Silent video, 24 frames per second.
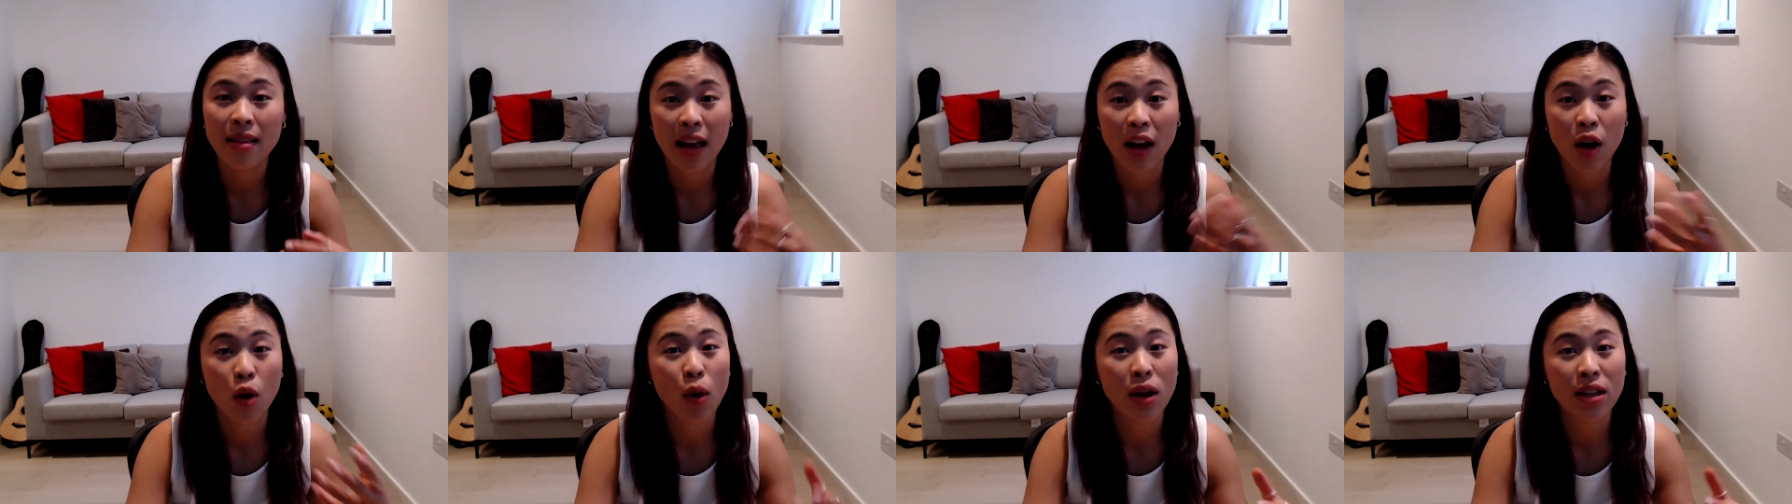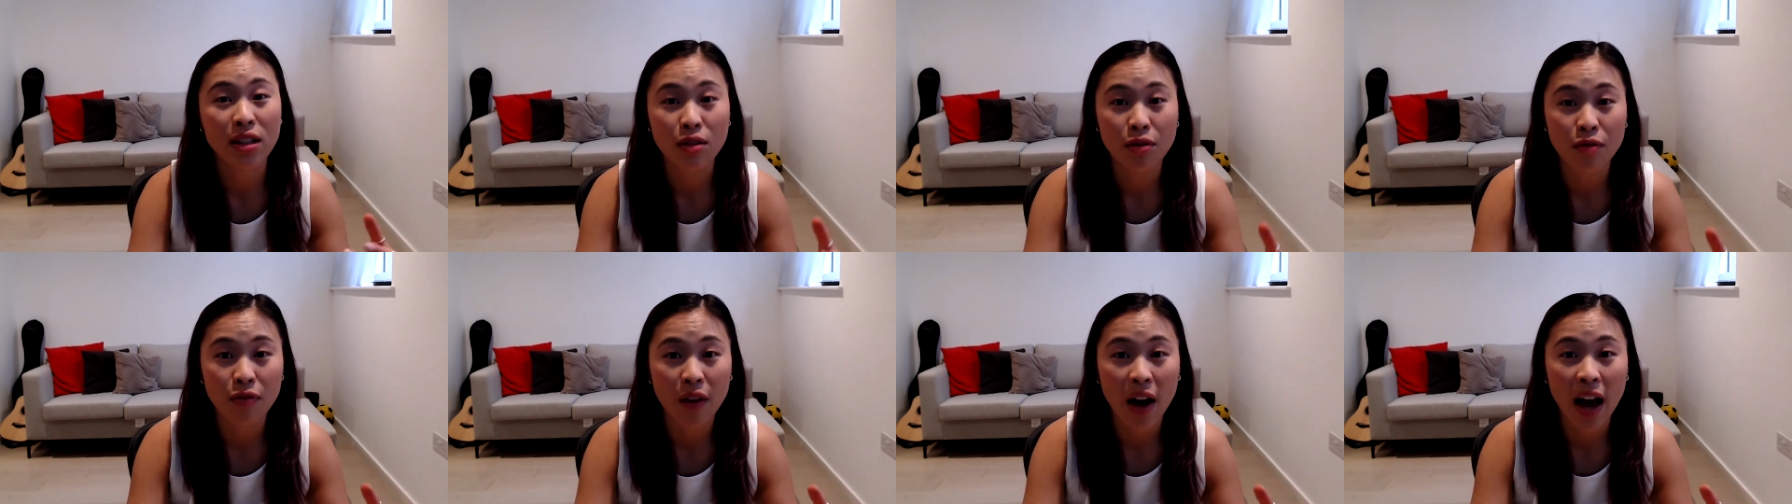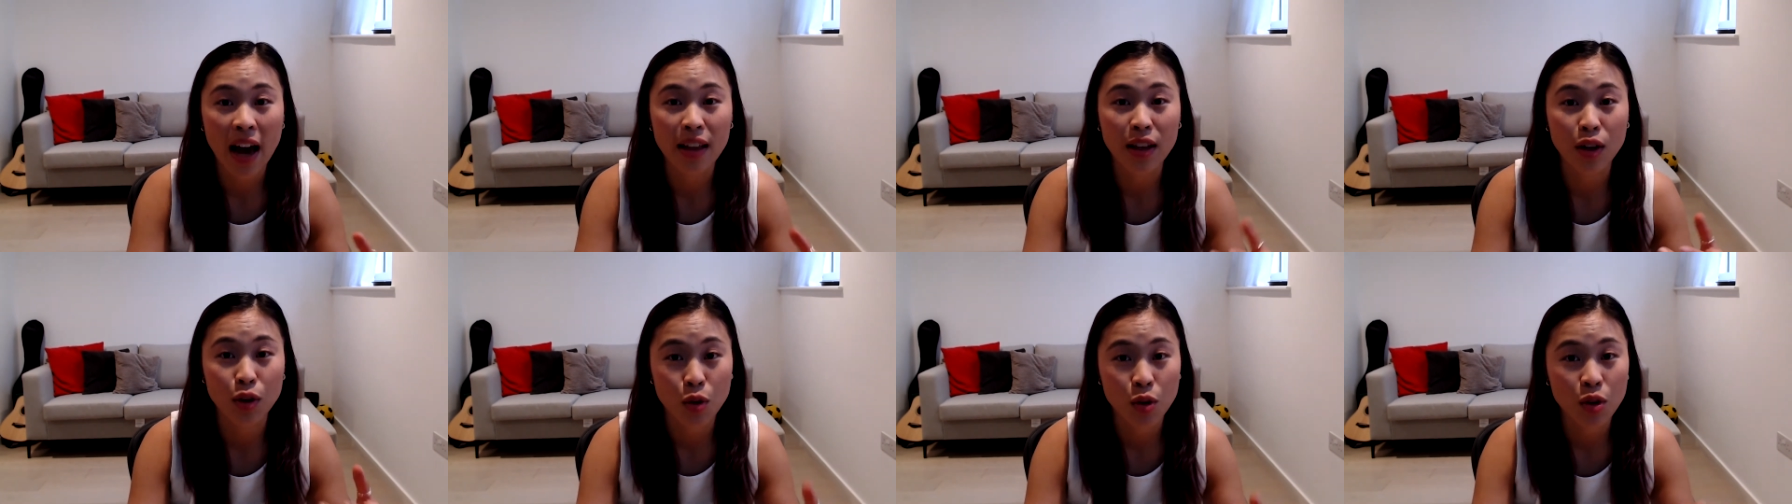like
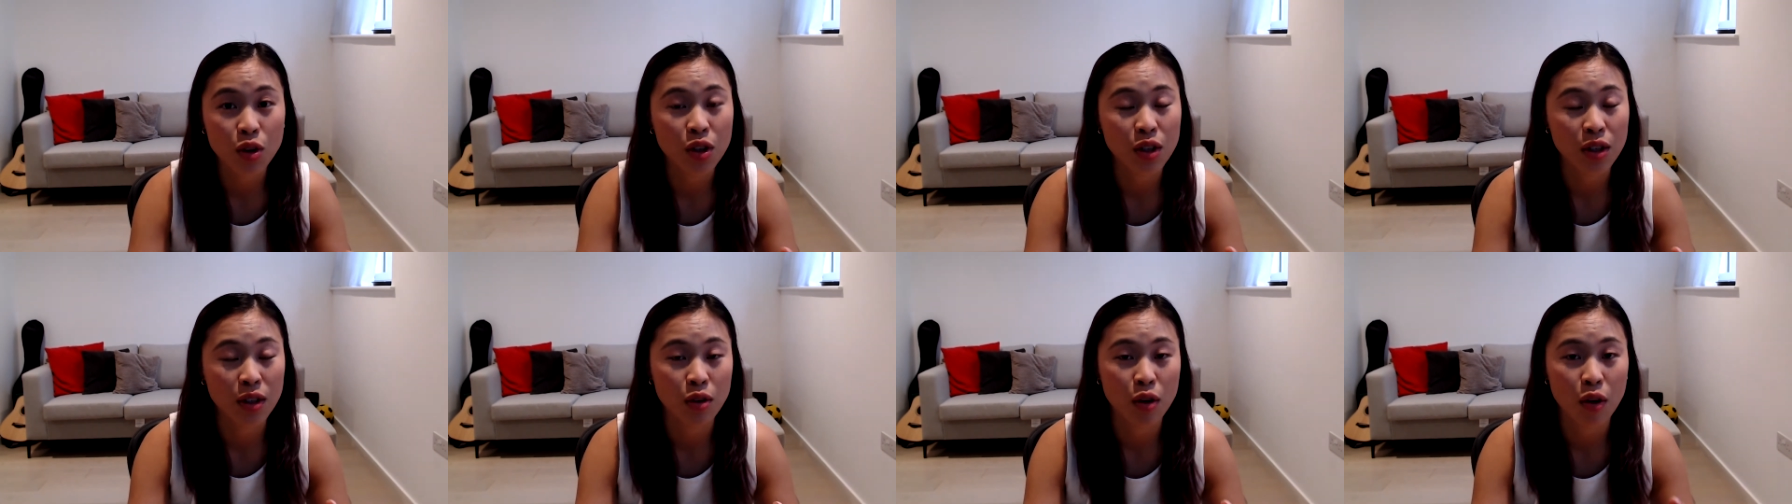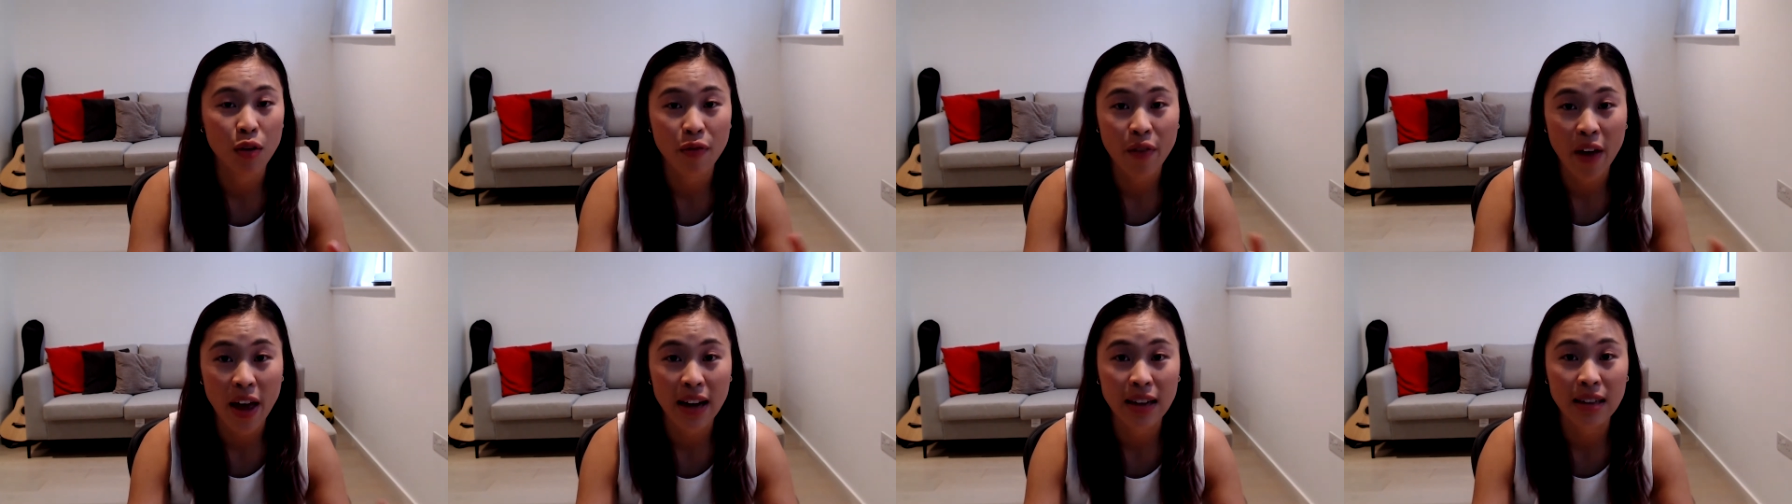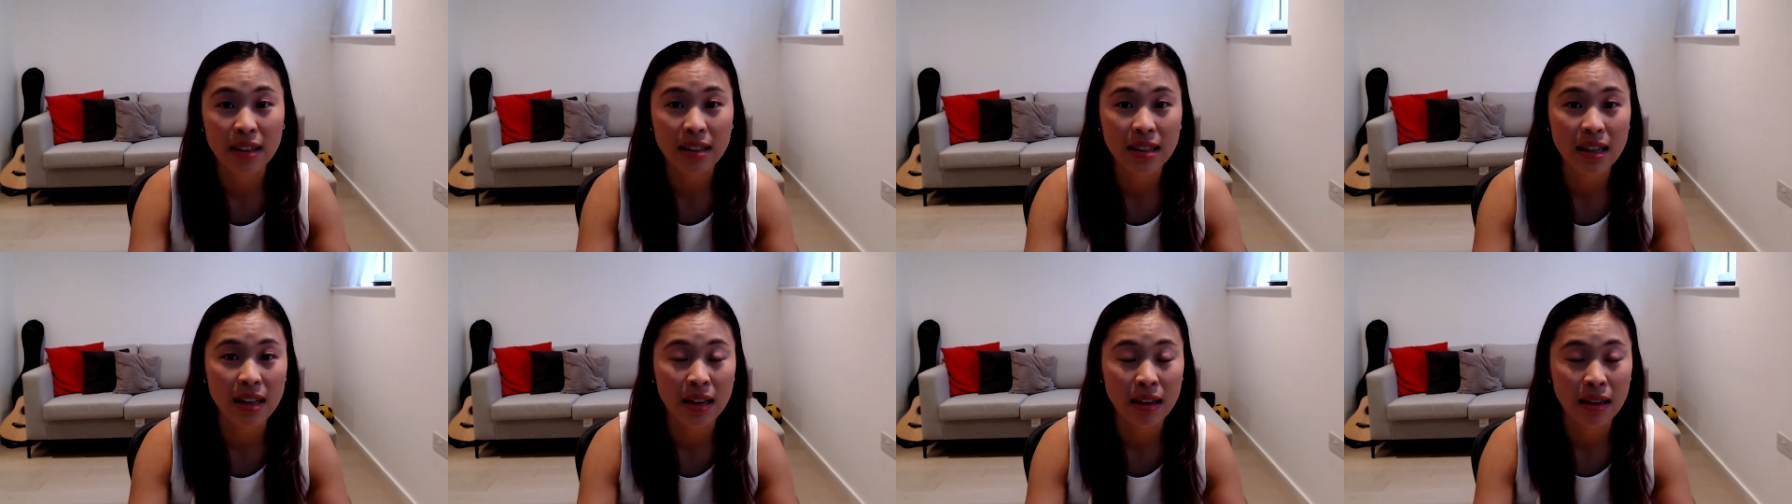quantifying the notion of
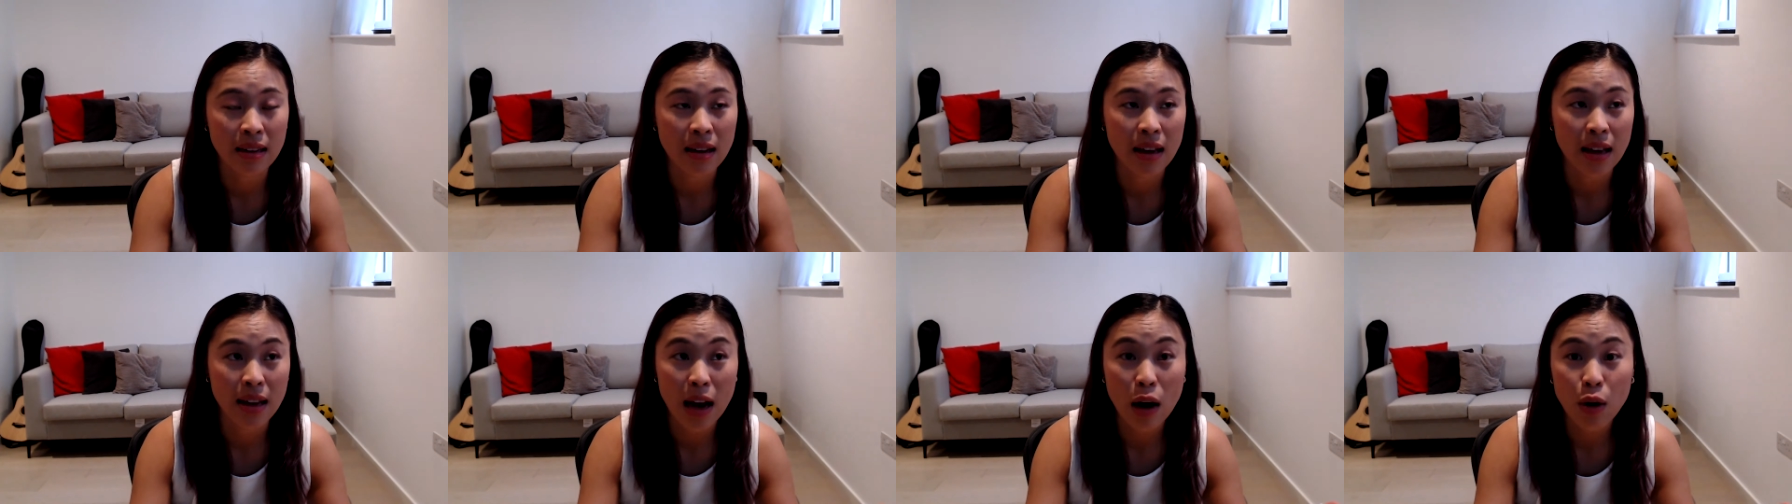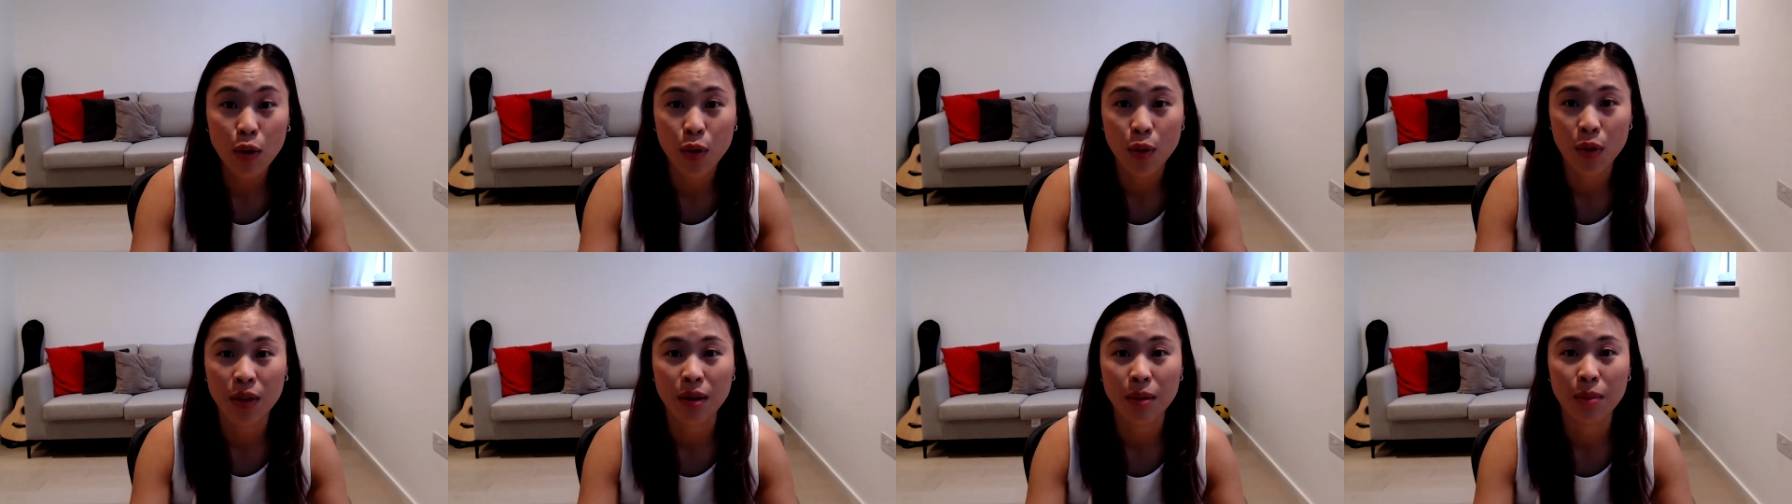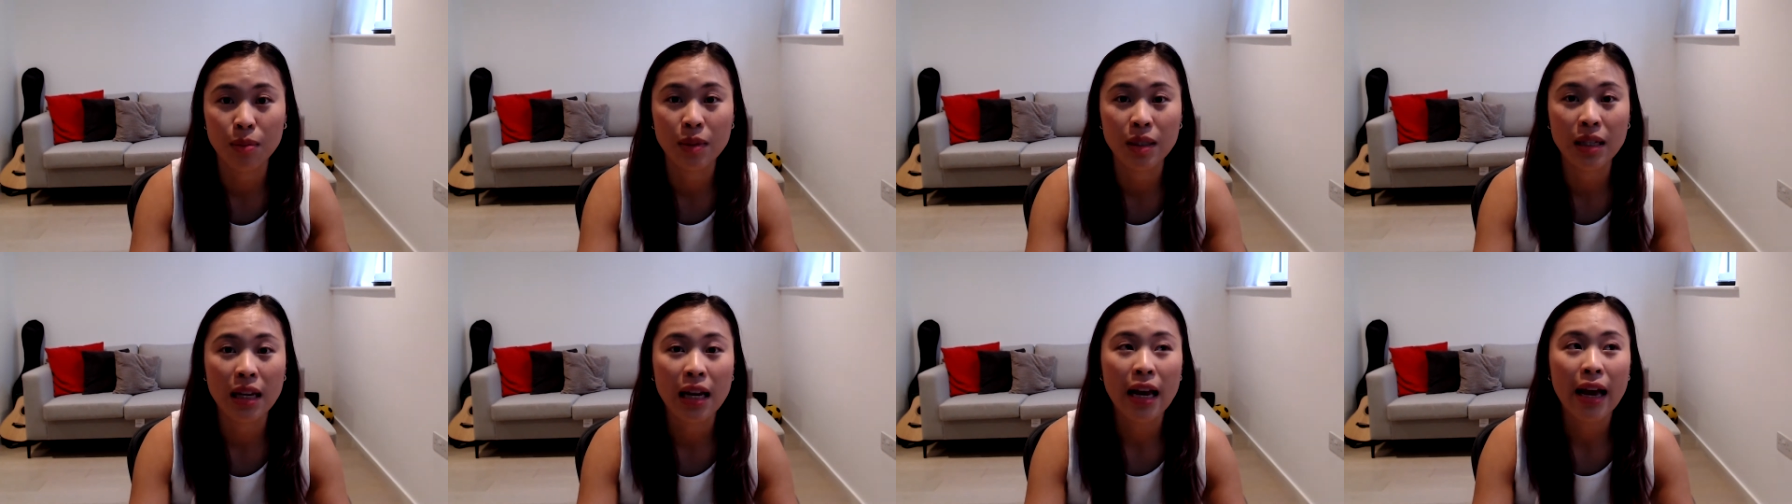fairness in
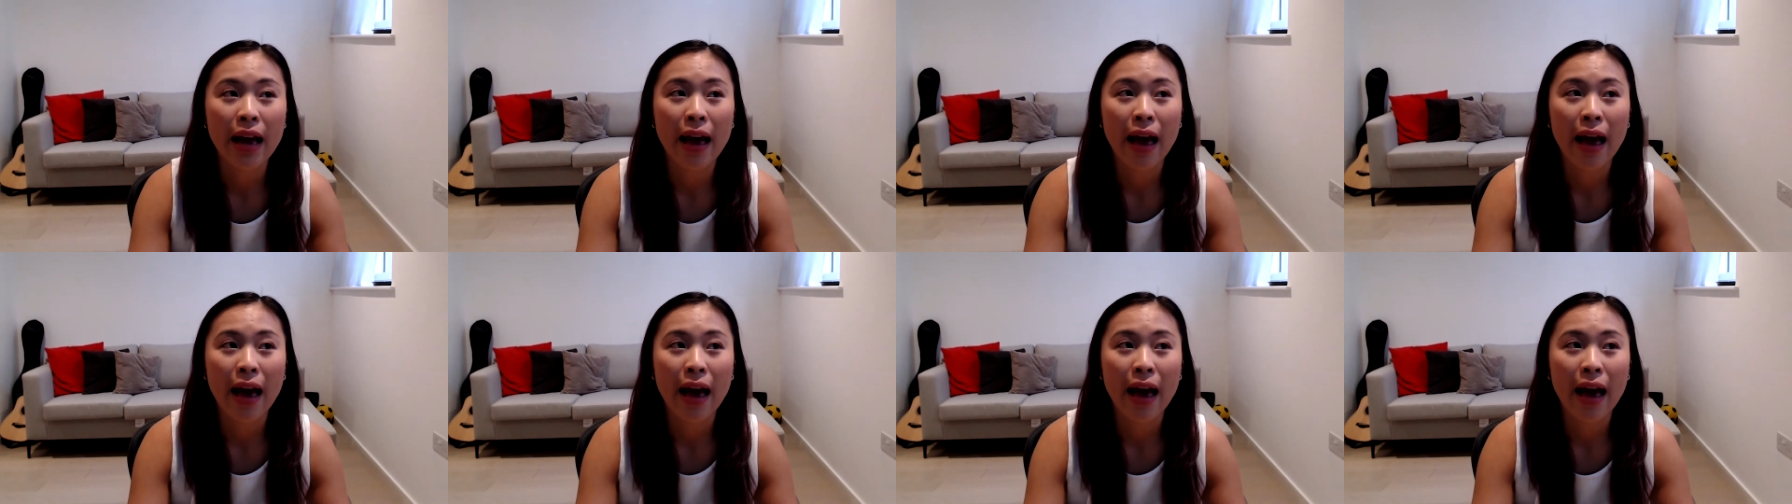algorithms.